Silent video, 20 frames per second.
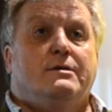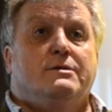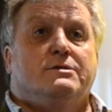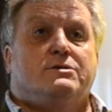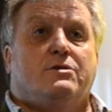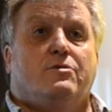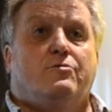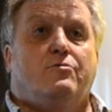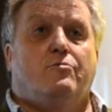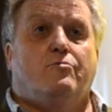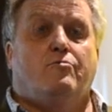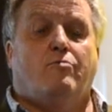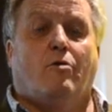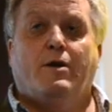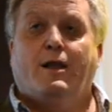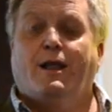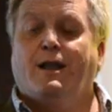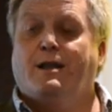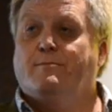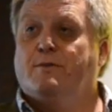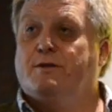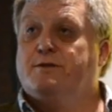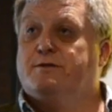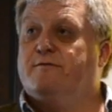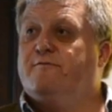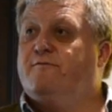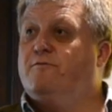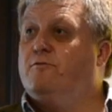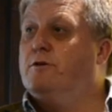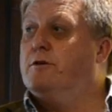So one
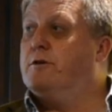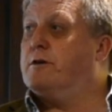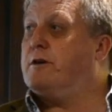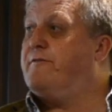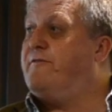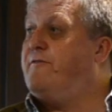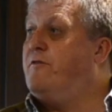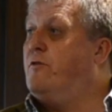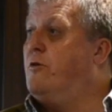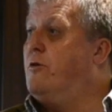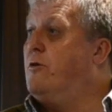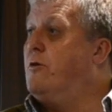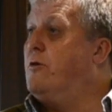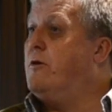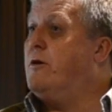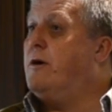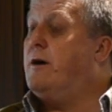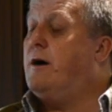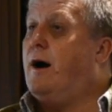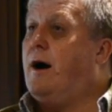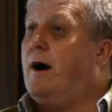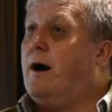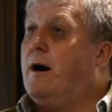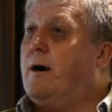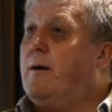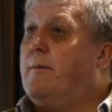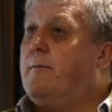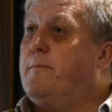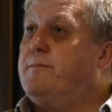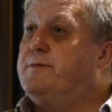element of work for
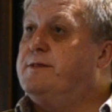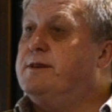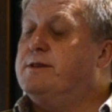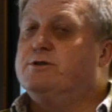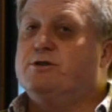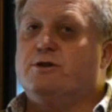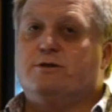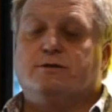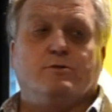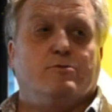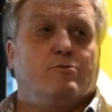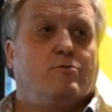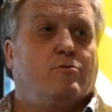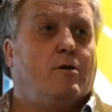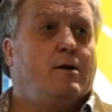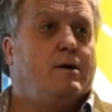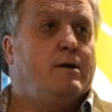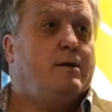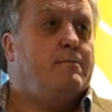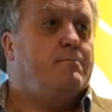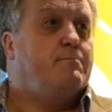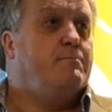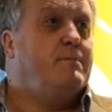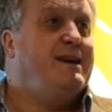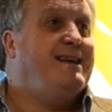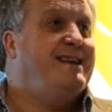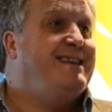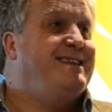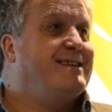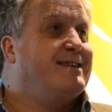digital
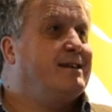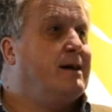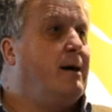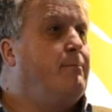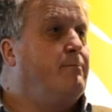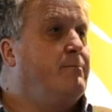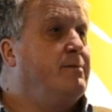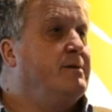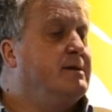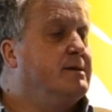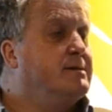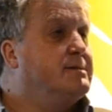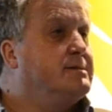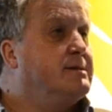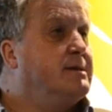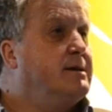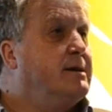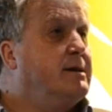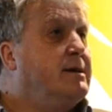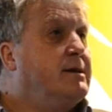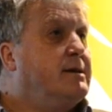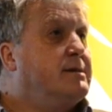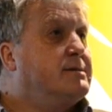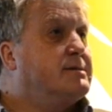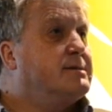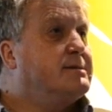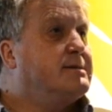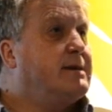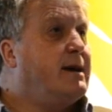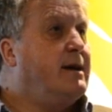media companies is
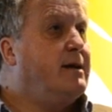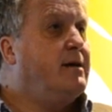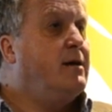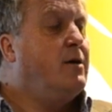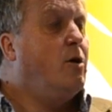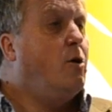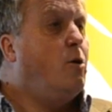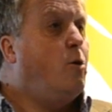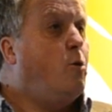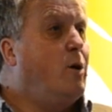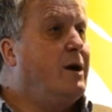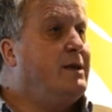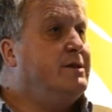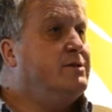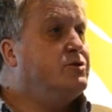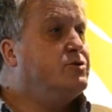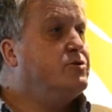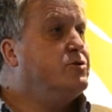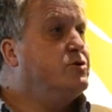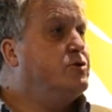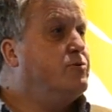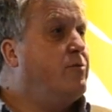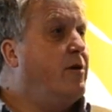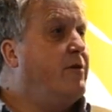to say, when should you